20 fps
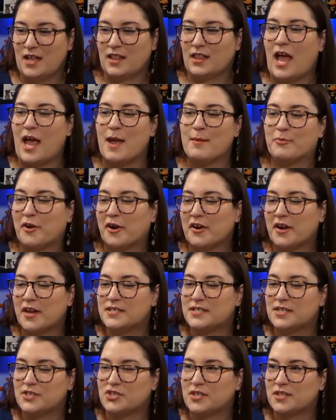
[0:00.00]
a library
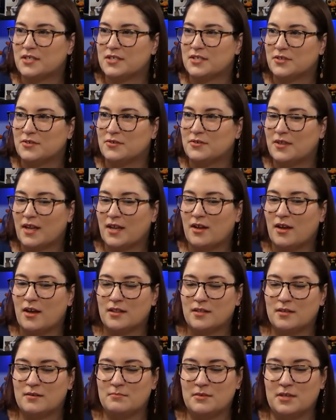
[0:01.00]
edition too.
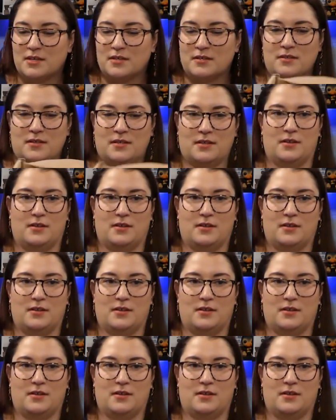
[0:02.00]
Yeah, yeah, some